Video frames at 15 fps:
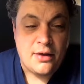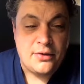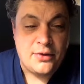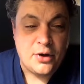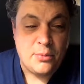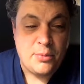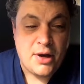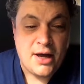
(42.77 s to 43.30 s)

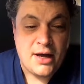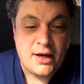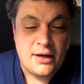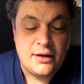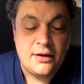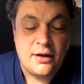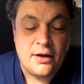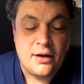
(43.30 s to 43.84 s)

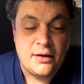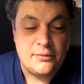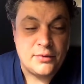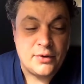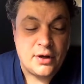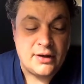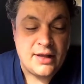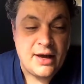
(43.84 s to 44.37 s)
thereby
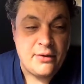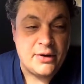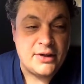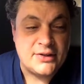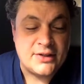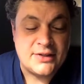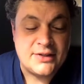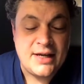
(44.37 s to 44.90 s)
allowing a
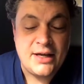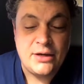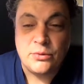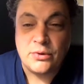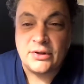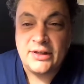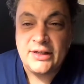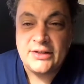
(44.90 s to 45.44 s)
sustained
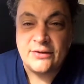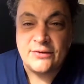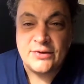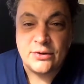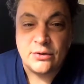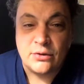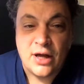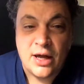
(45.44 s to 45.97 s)
release of
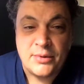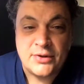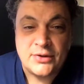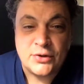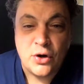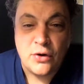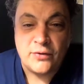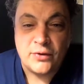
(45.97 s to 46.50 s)

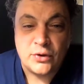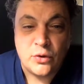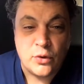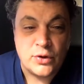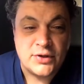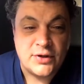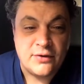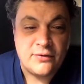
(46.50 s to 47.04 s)
sirolimus over the
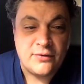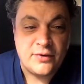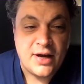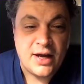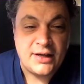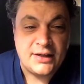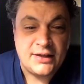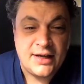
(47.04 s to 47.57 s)
course of
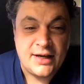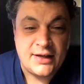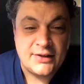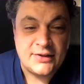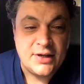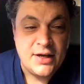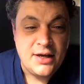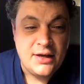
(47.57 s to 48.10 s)
90
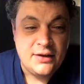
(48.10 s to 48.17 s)
days.